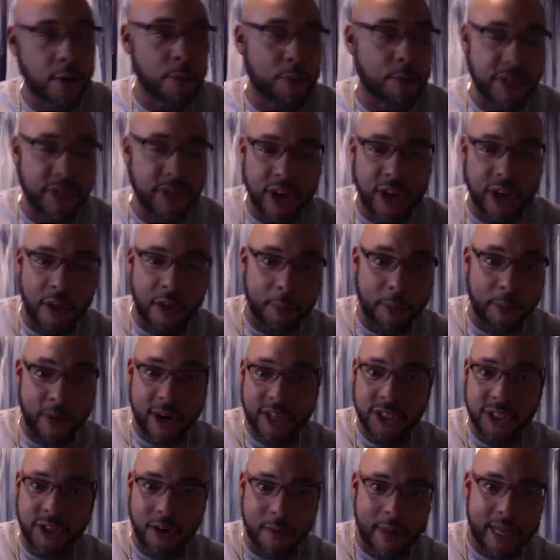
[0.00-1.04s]
putting all the
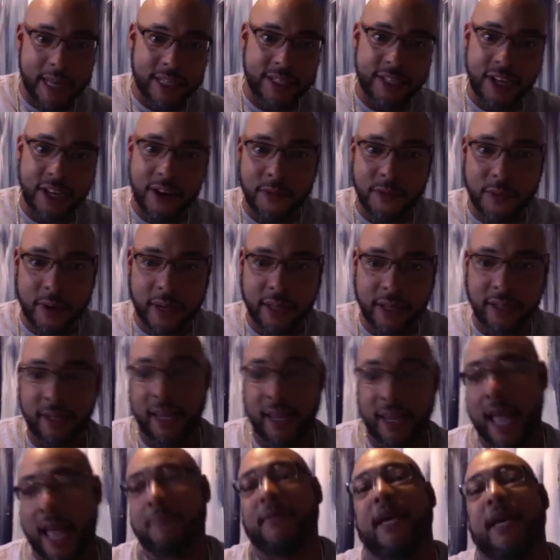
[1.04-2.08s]
pressure on myself when
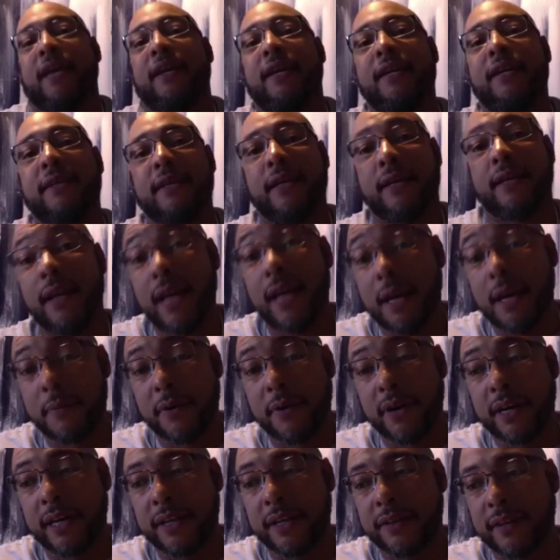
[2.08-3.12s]
I'm not hitting the club
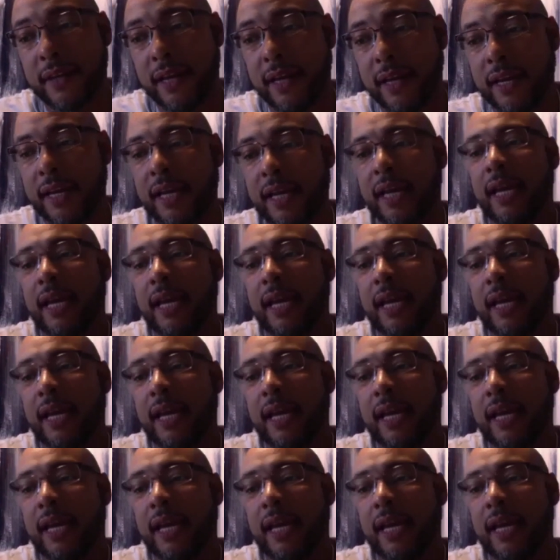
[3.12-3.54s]
or anything.